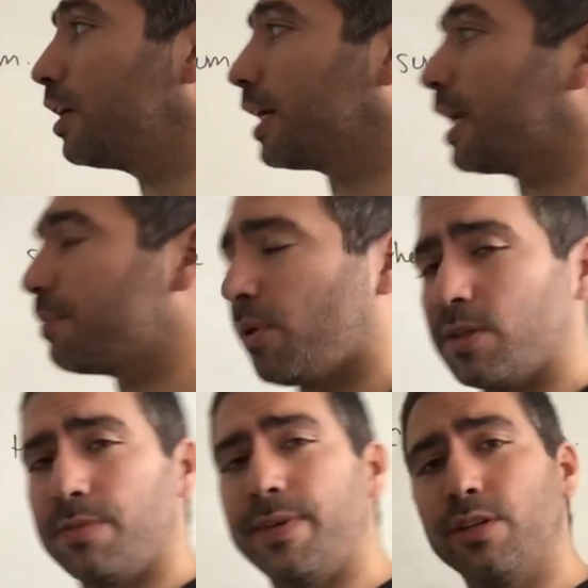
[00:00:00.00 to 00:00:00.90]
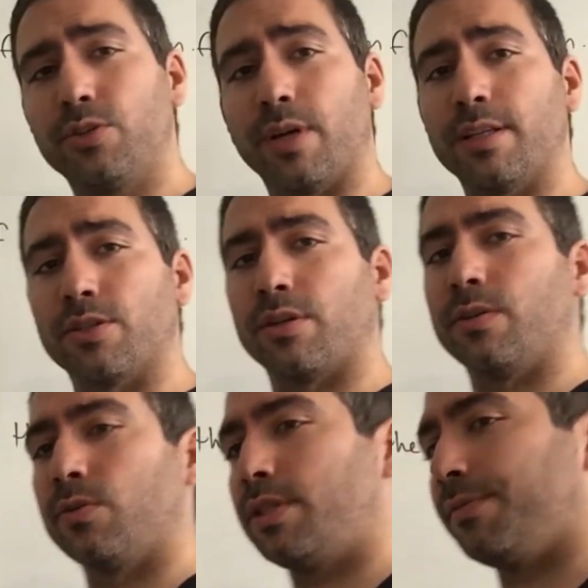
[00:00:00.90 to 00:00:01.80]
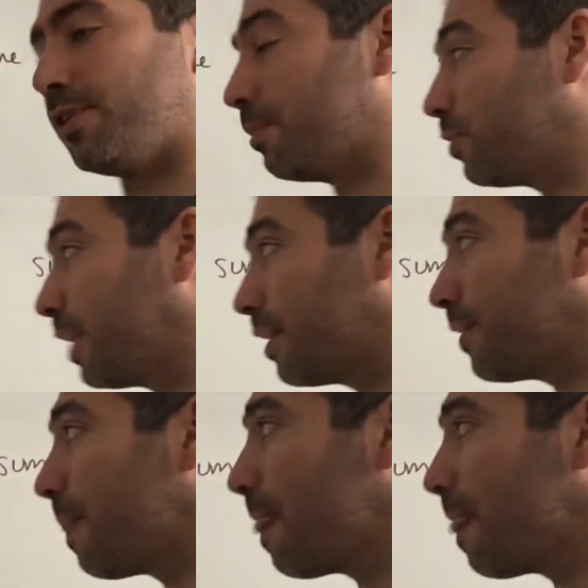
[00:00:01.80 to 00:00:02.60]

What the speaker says: Again, pause the video, try this on your own, see if you're able to get it.